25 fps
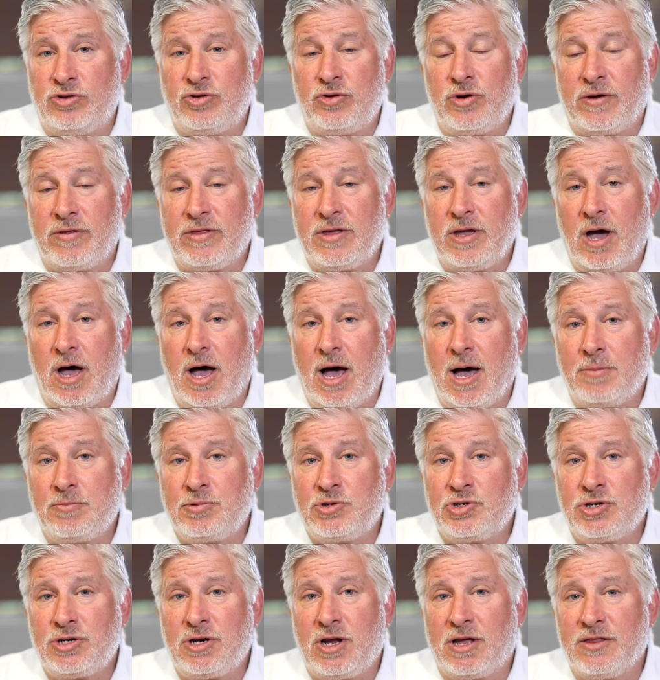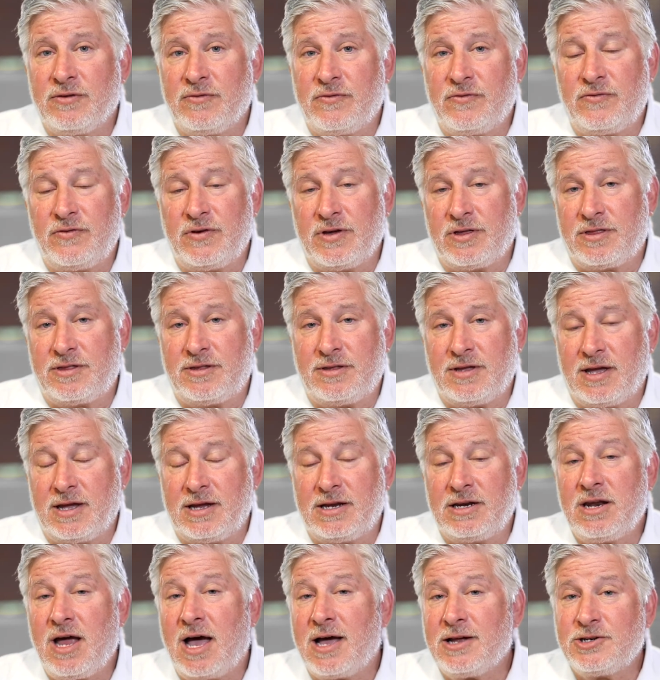do have the option on the fifth day
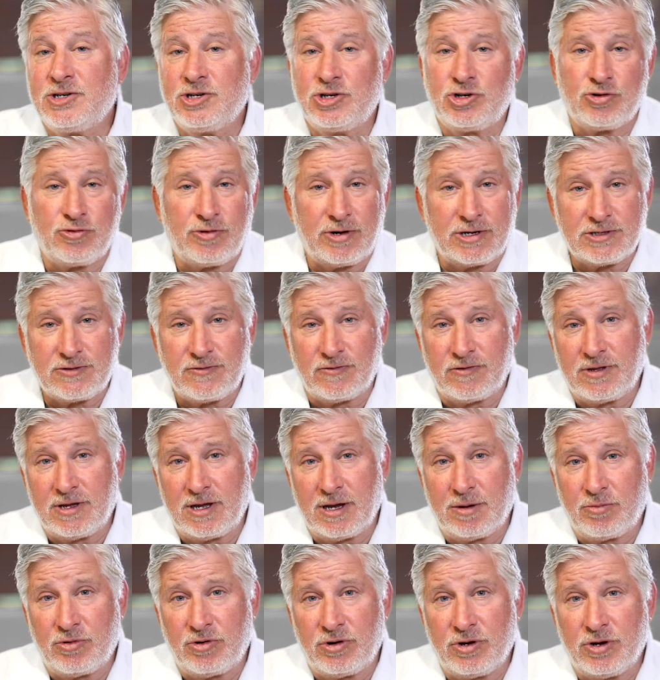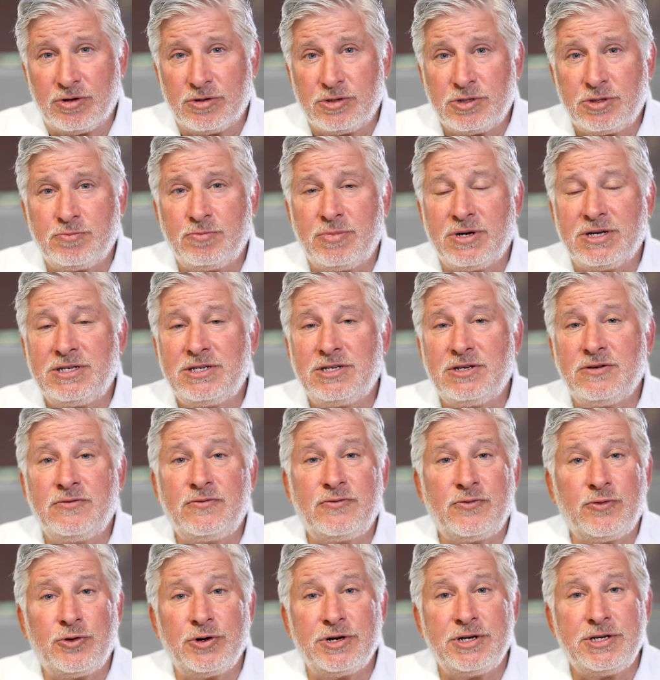not to transfer the embryos, but to
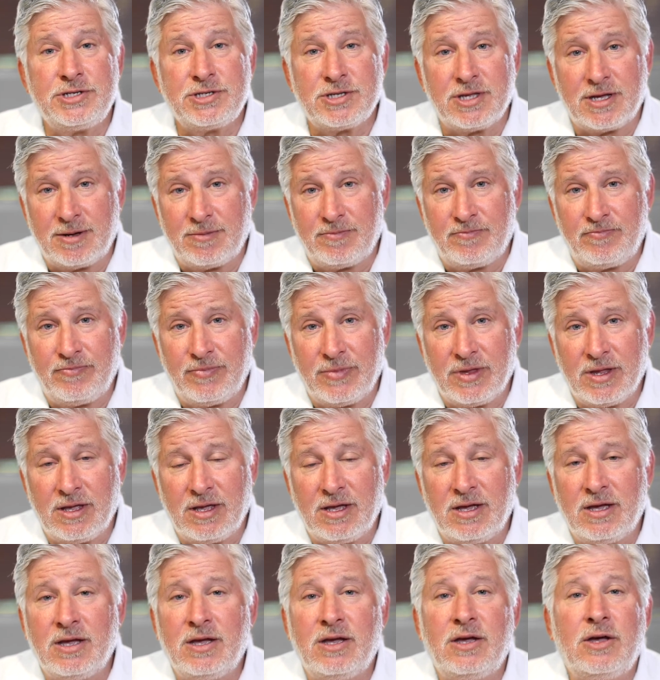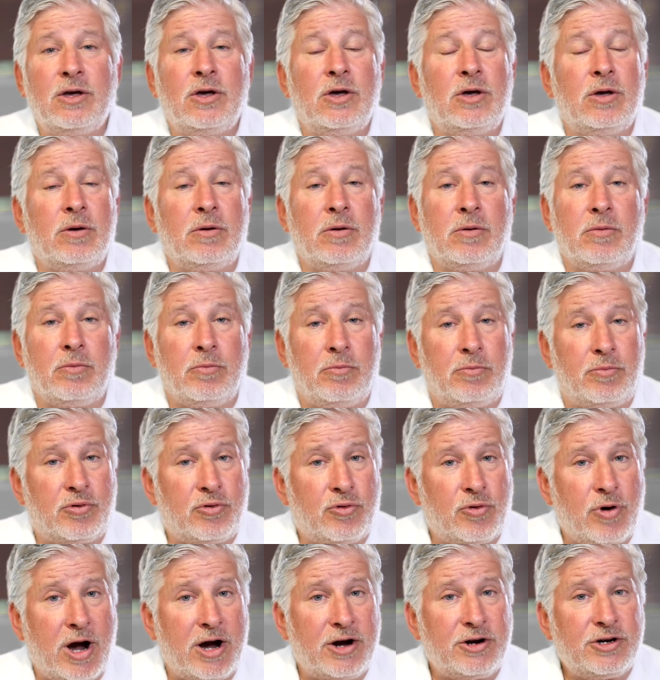freeze them.
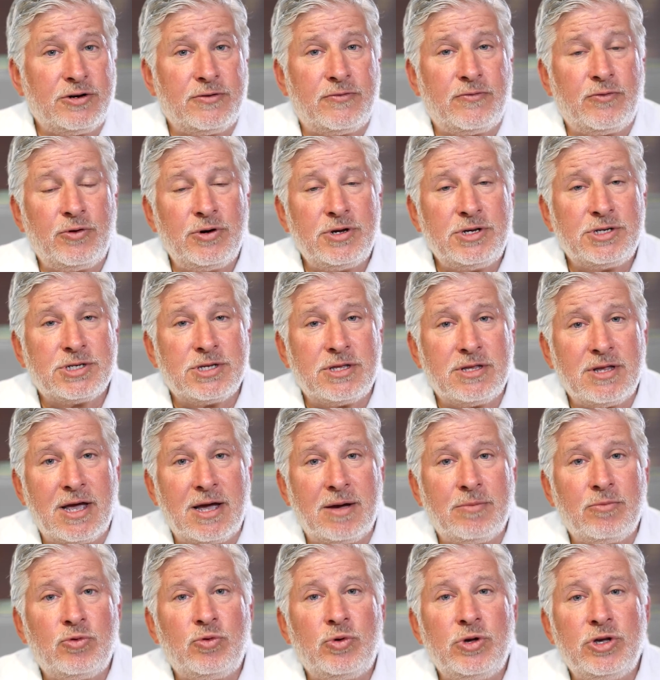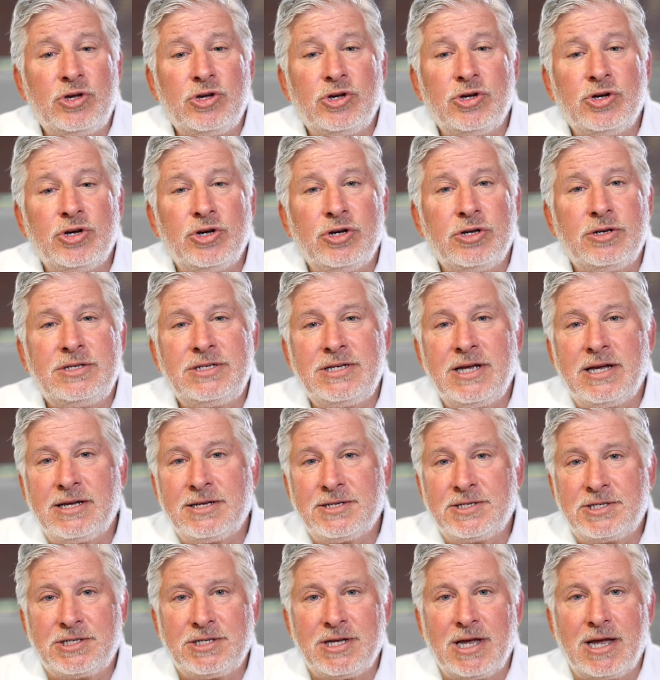Prior to freezing them, we could take
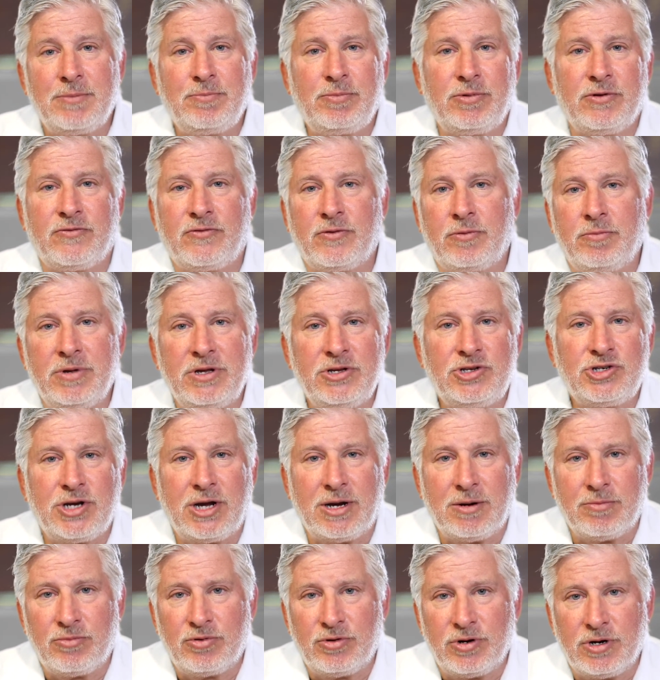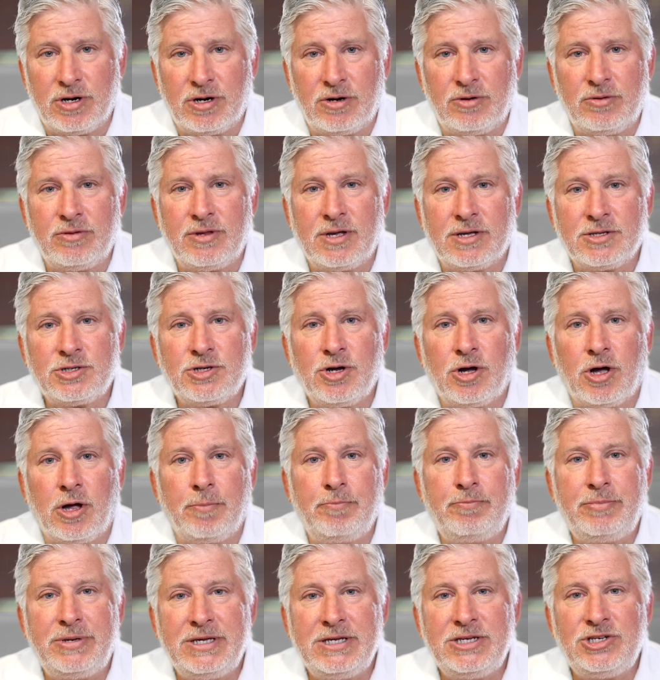a sample from each embryo, that's
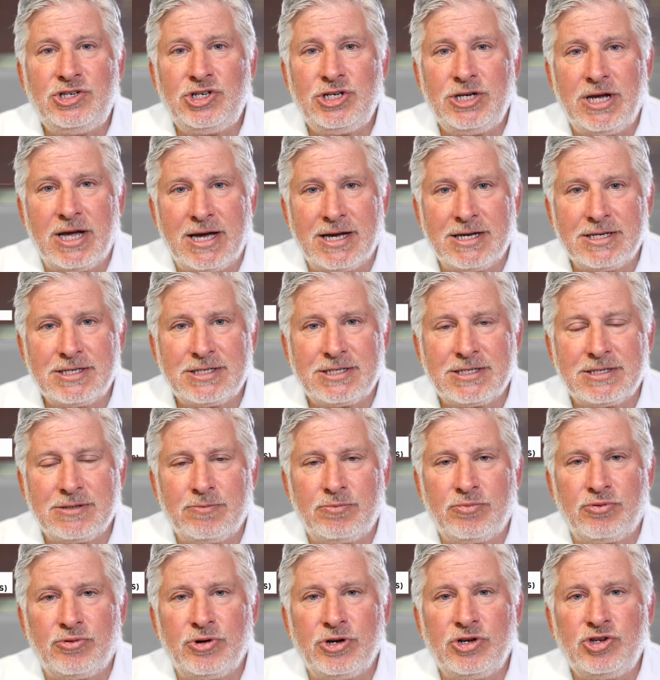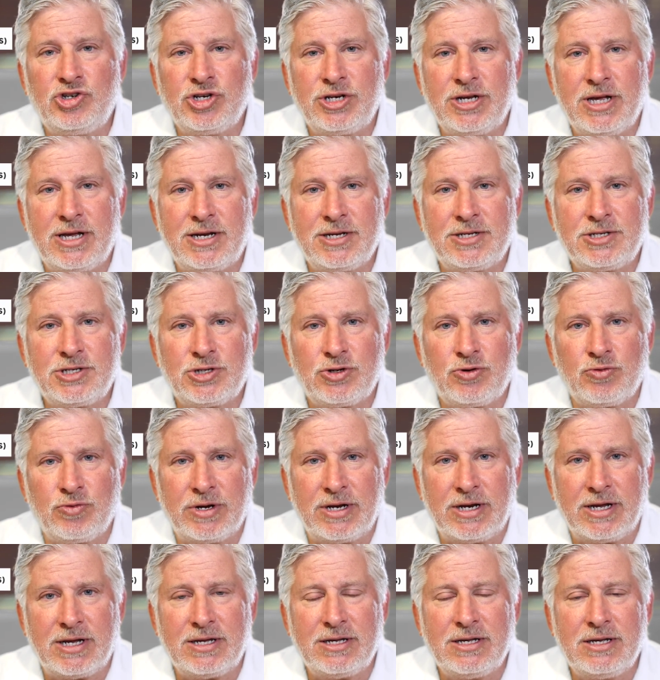called PGS, pre-genetic
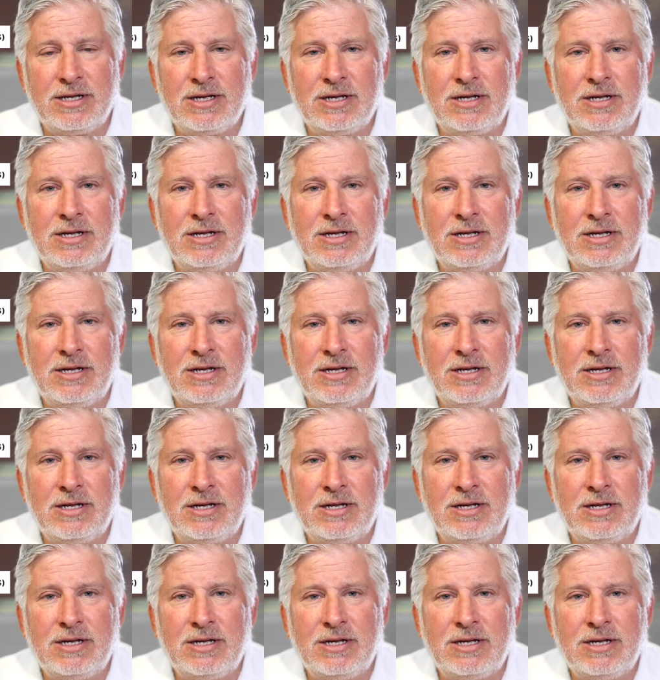screening,